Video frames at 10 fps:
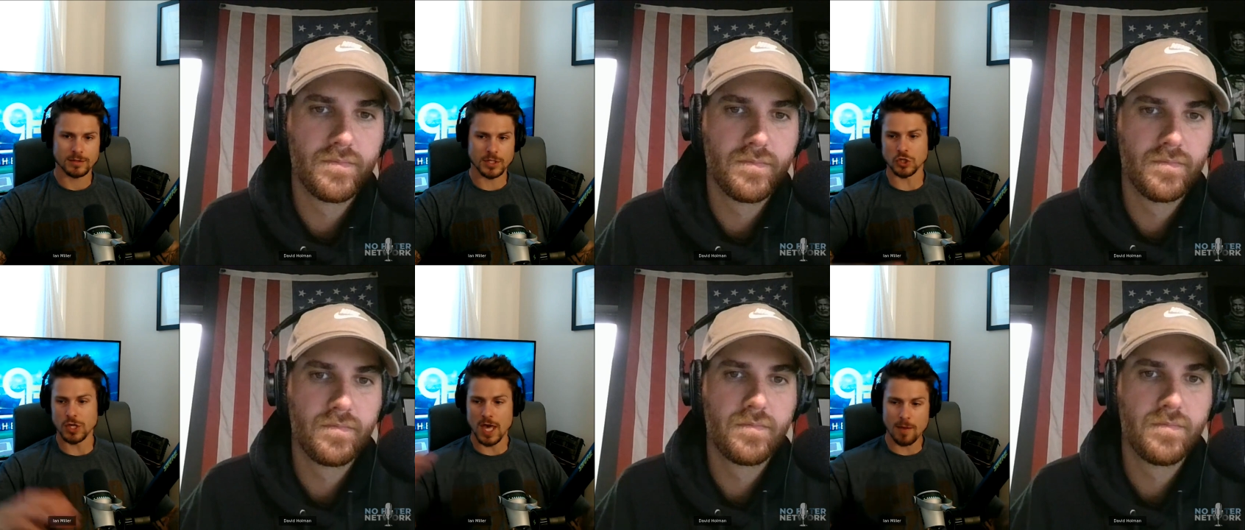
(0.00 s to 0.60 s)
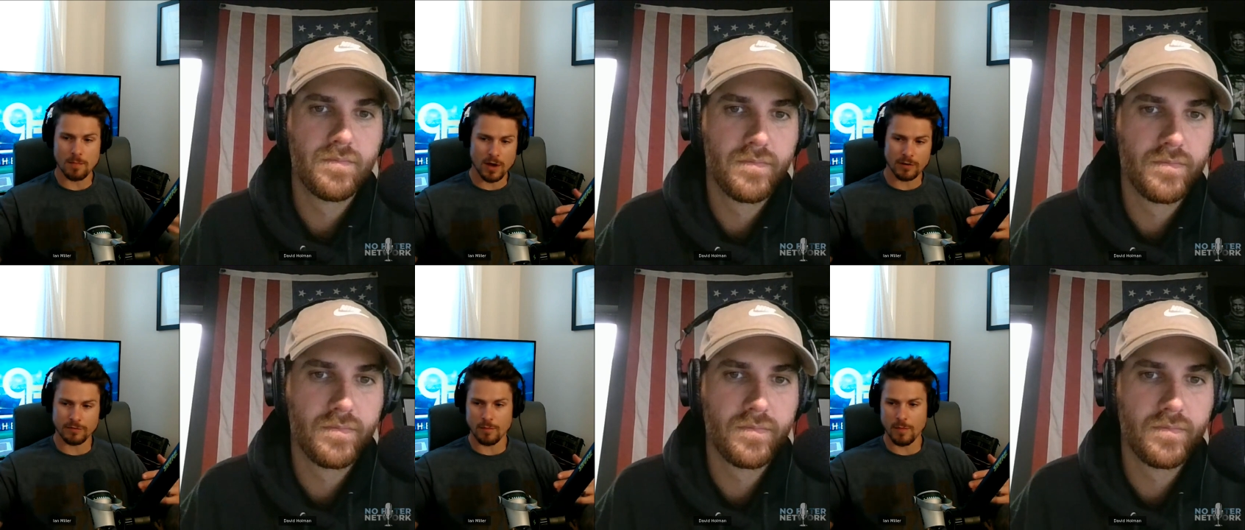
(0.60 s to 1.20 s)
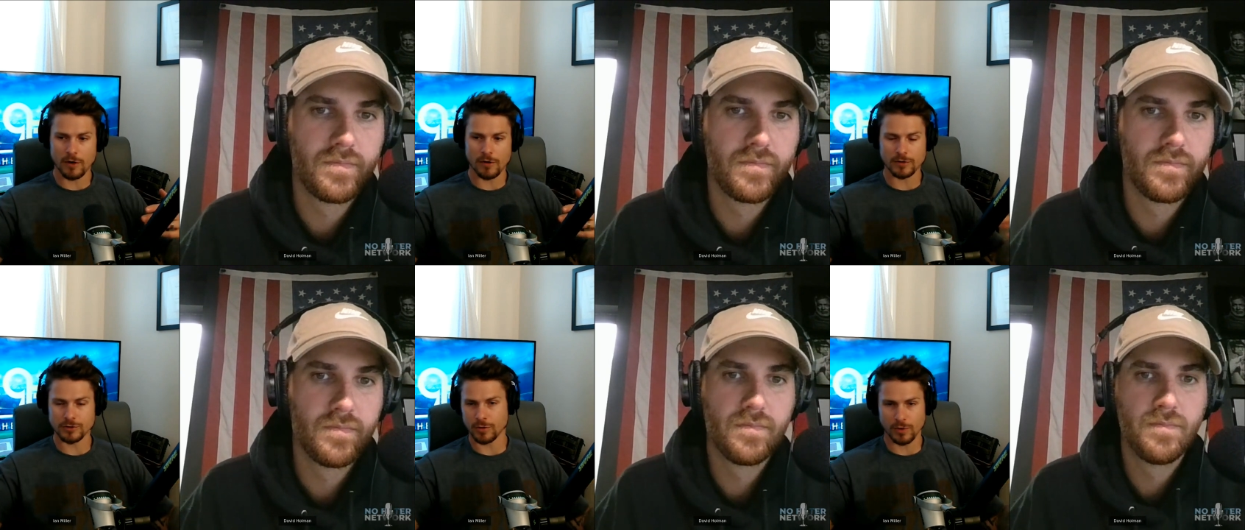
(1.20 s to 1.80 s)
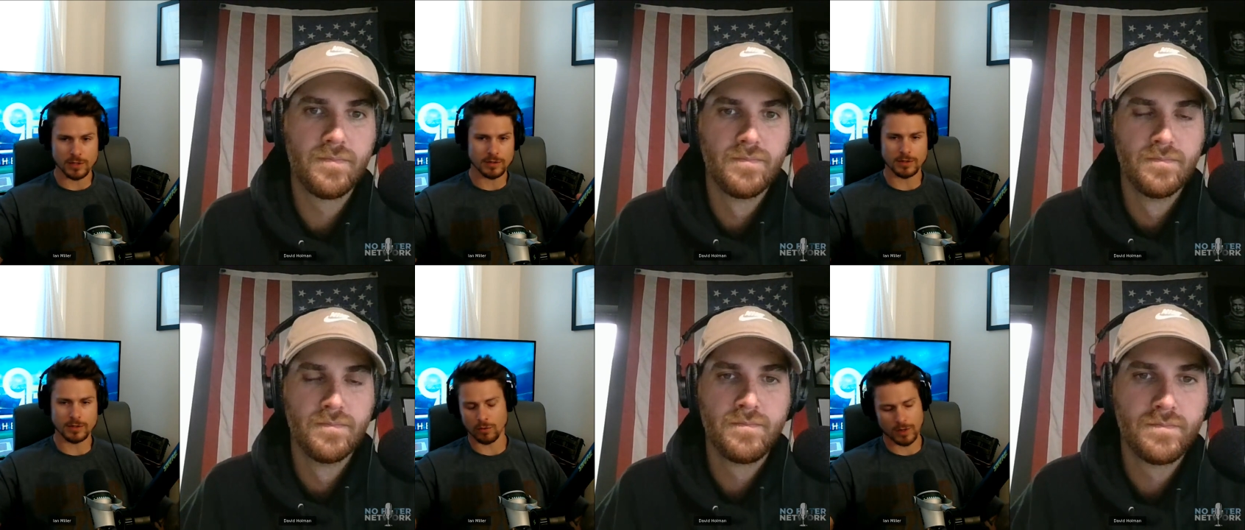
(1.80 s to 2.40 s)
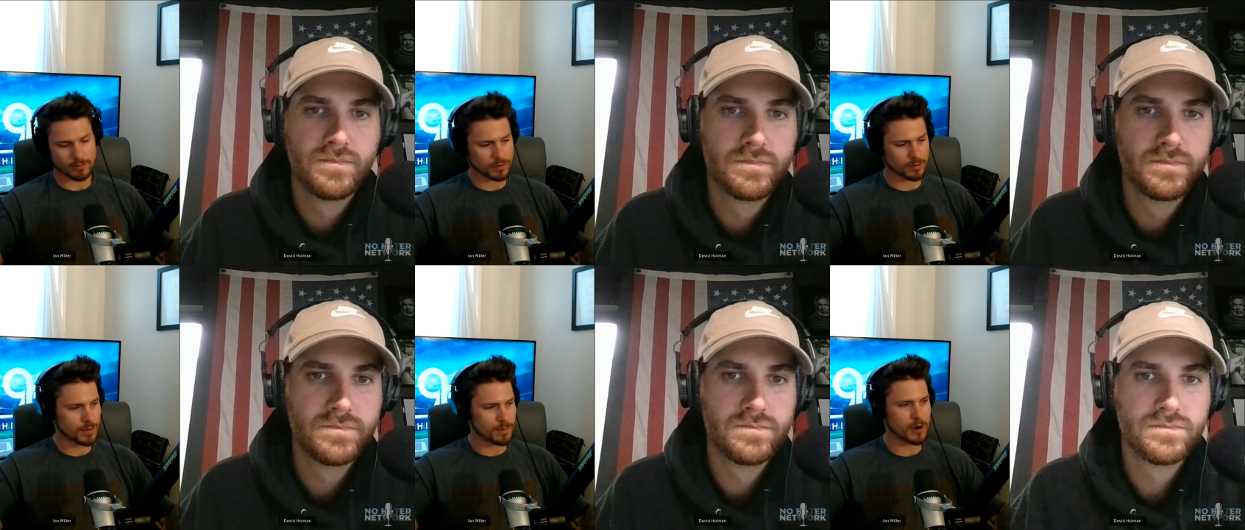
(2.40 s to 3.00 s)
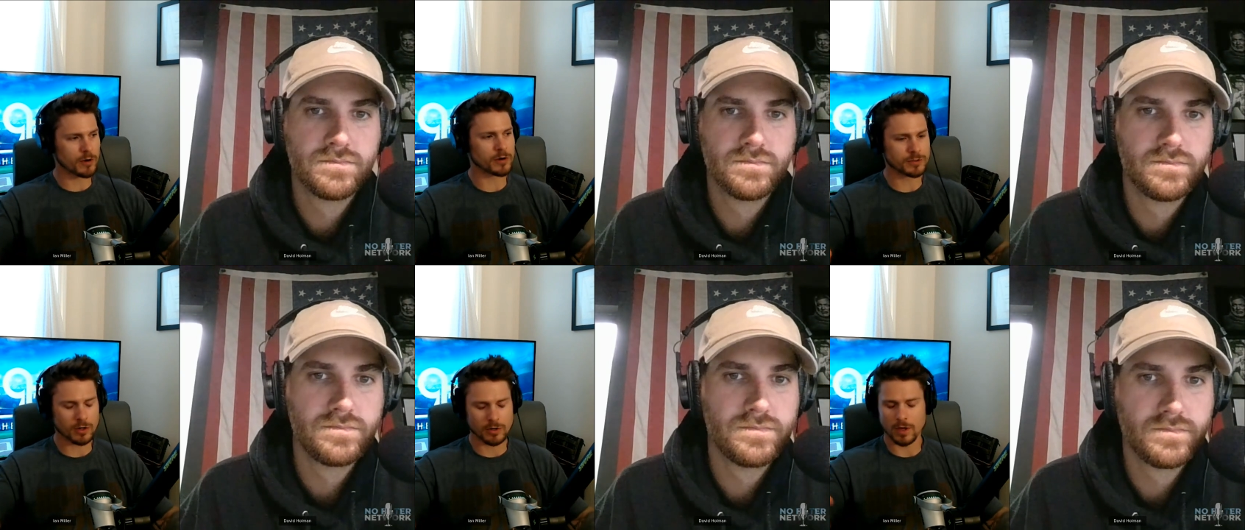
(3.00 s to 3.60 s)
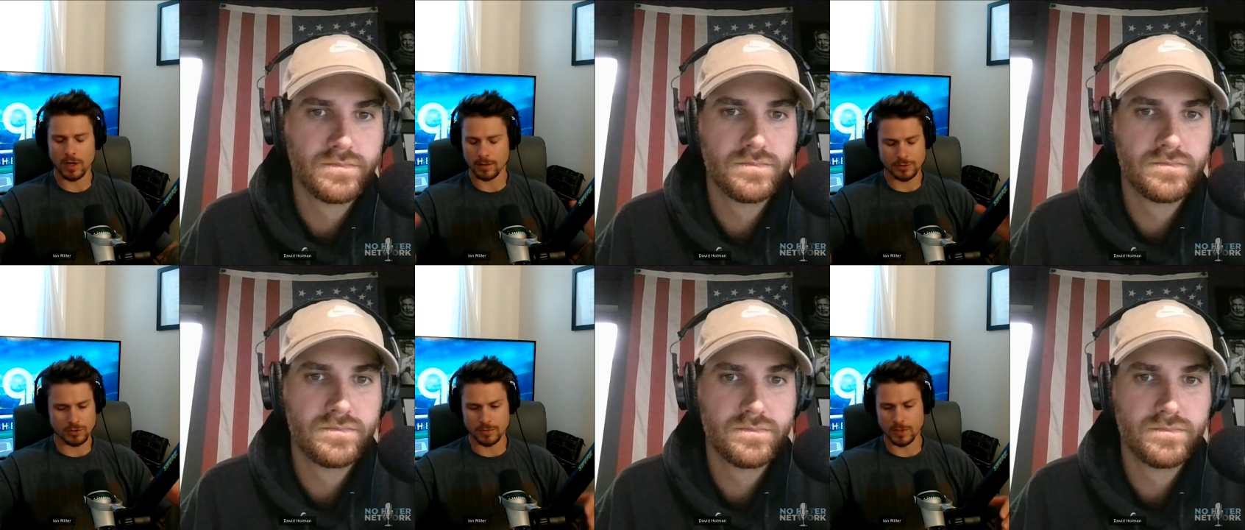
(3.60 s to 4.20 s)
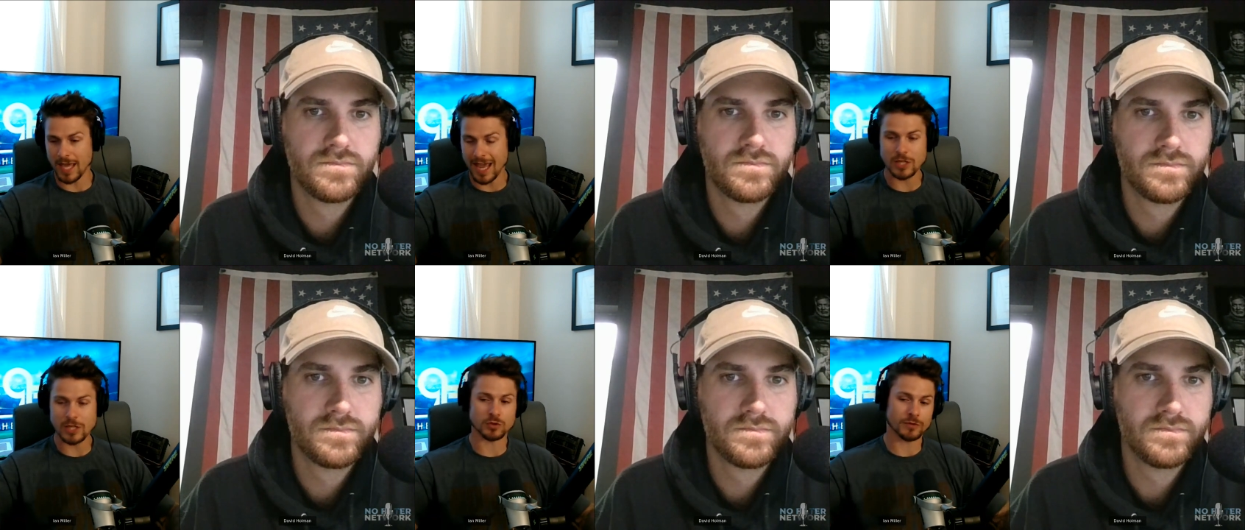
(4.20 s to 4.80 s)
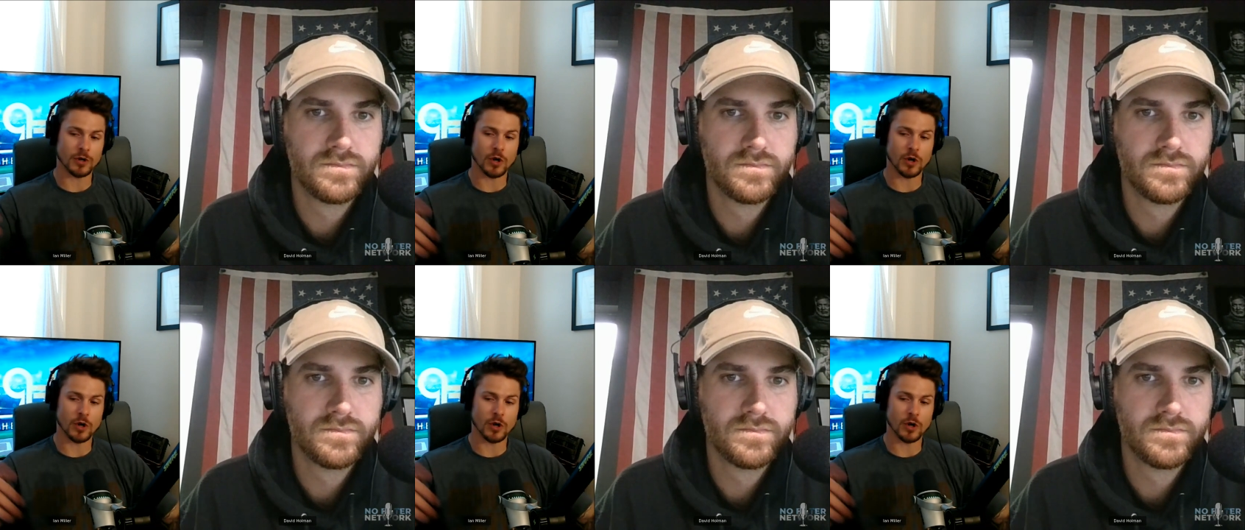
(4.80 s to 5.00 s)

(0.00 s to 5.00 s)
Speaker 1: the GM of the Mariners or the pre, you know whatever the Mariners or the excuse me the Angels front